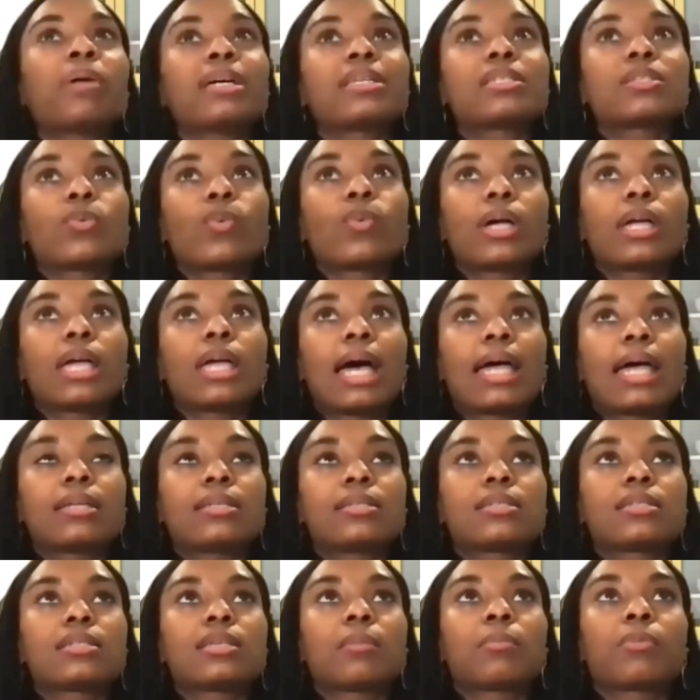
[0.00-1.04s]
way I could
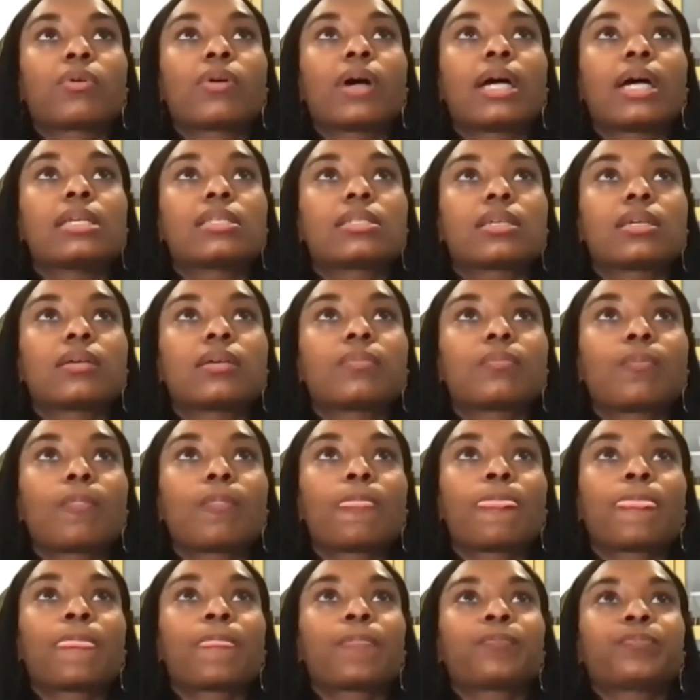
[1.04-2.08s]
summarize it.
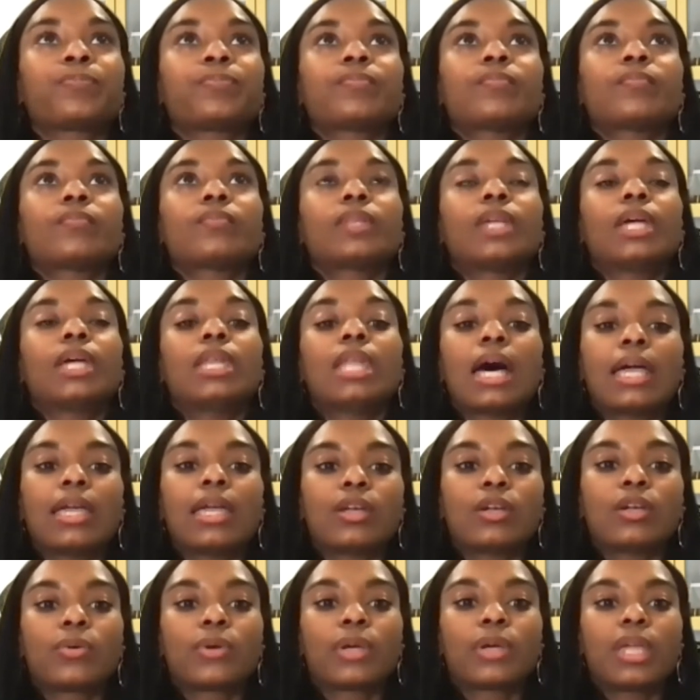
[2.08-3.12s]
And I
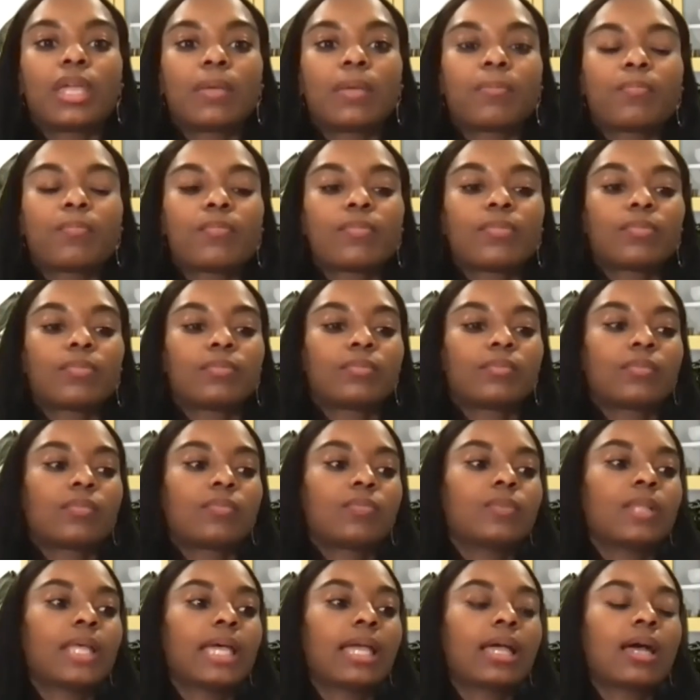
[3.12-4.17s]
agree.
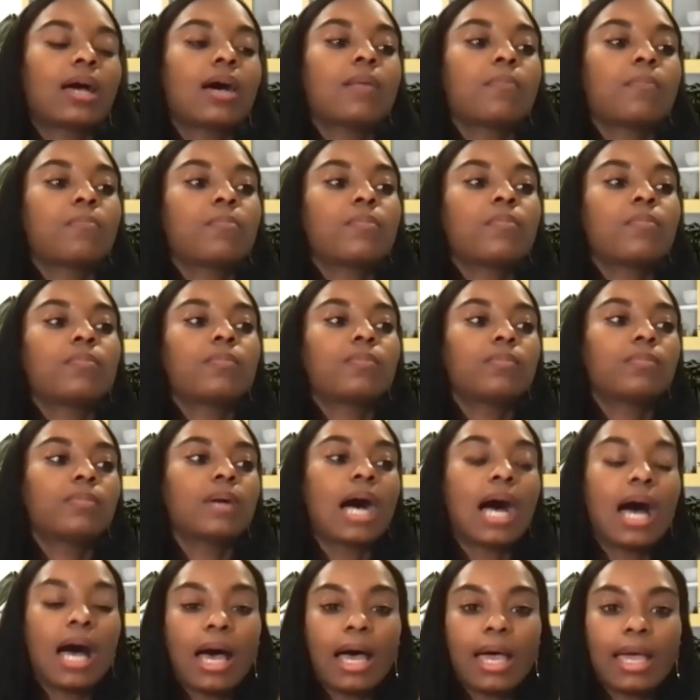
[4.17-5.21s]
Like,
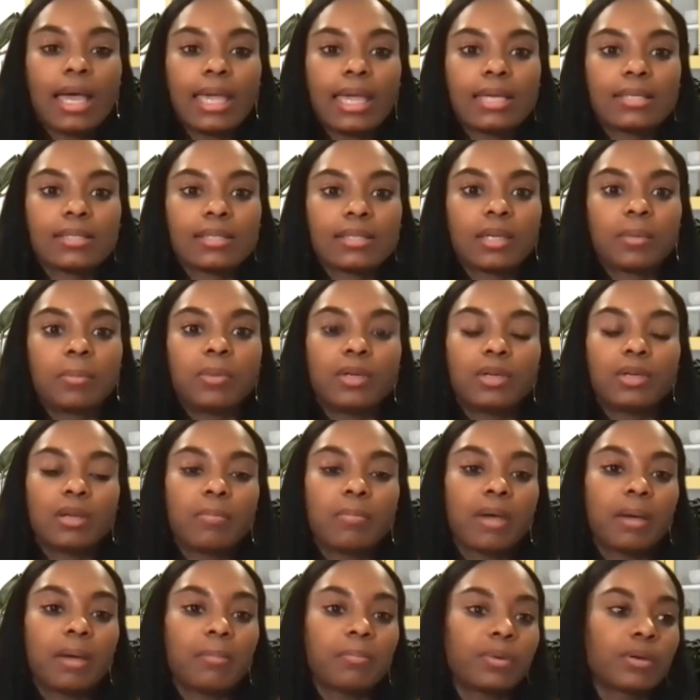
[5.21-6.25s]
I, as a community
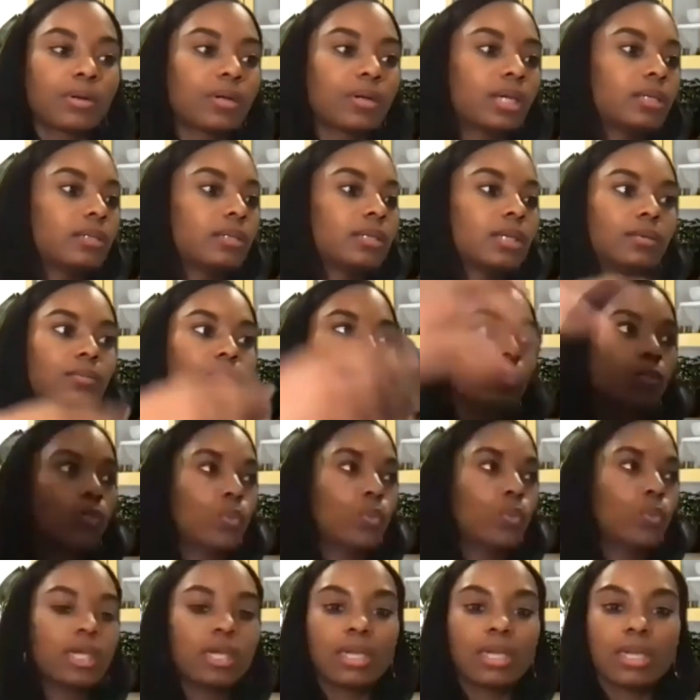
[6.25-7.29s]
member, and, and
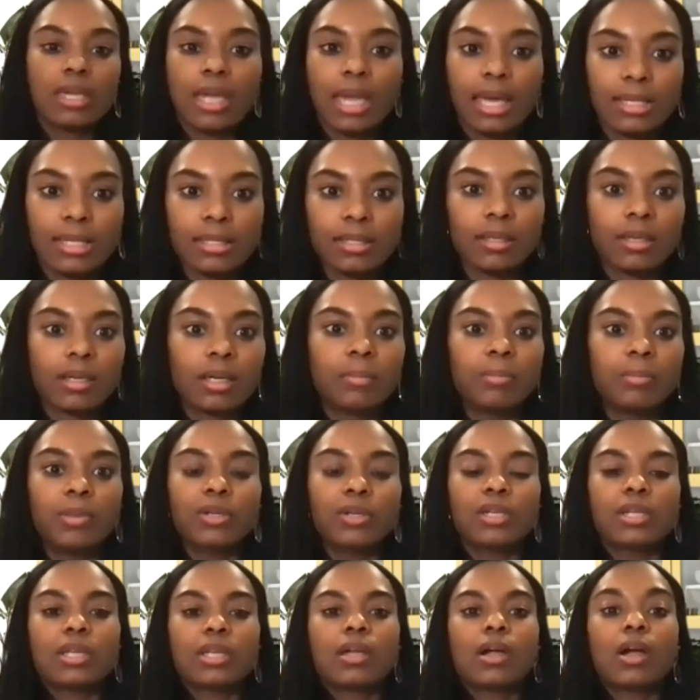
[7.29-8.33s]
we as a
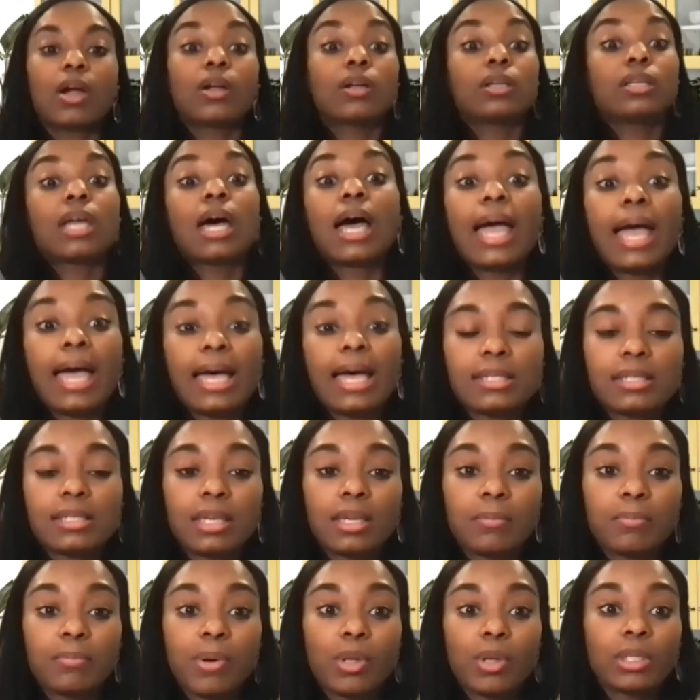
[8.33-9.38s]
community are not
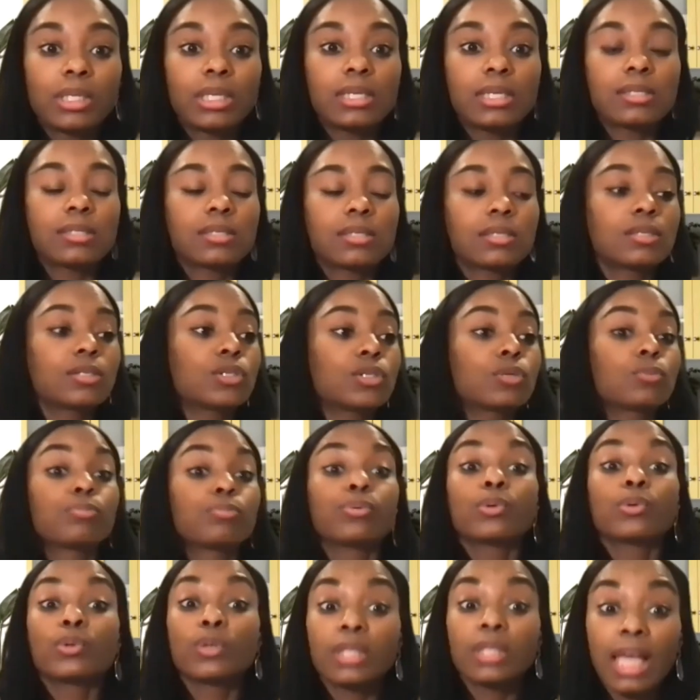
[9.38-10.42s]
asking police to
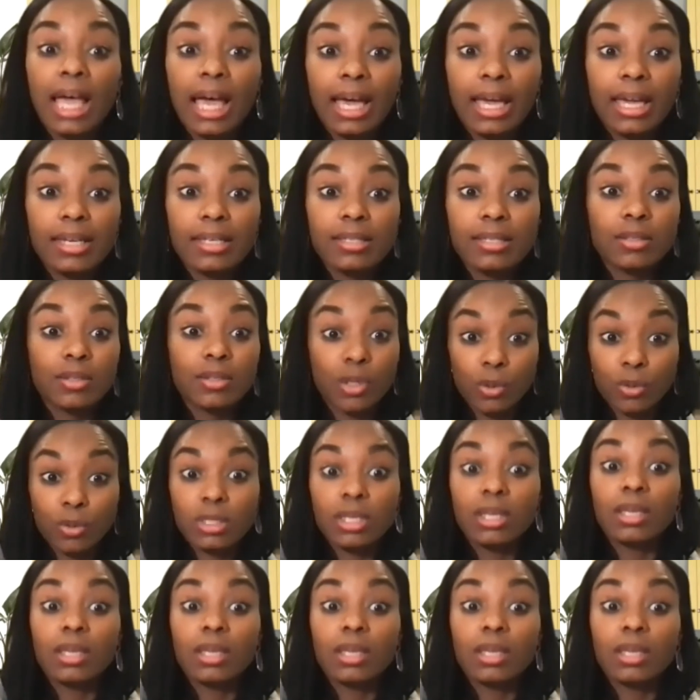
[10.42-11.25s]
brutalize those